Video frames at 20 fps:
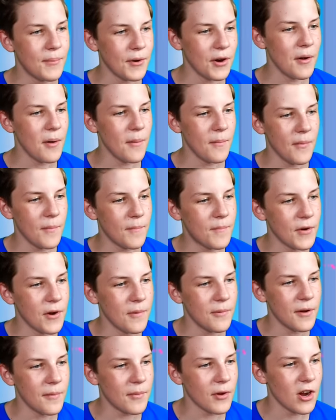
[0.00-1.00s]
Boom,
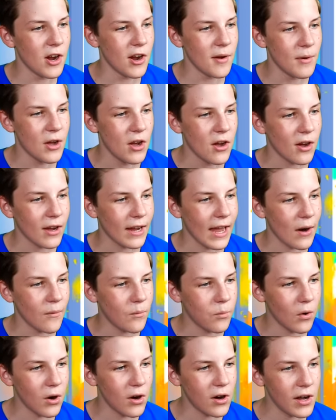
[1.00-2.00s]
boom, boom, boom. Okay,
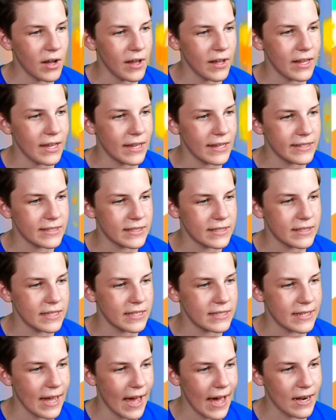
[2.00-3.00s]
what is
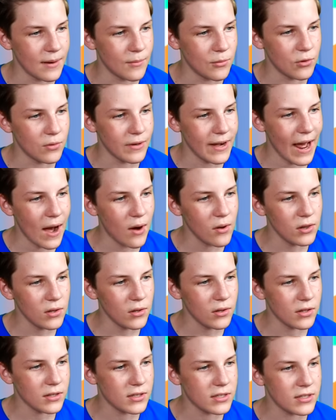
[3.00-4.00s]
this animal? Now it
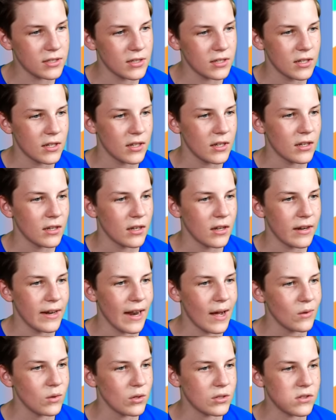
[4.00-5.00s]
looks,
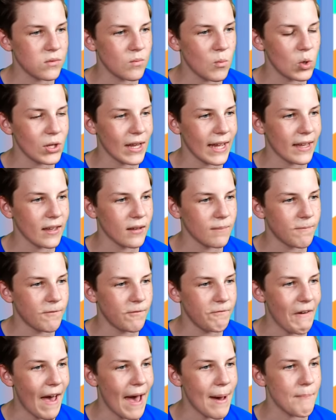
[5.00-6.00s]
now it looks more like a
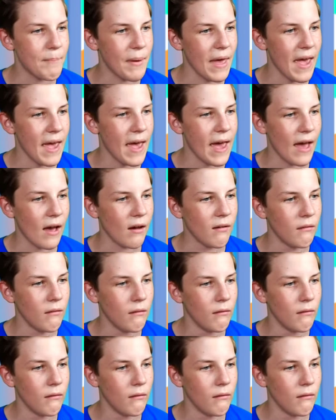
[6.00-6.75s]
fat bear.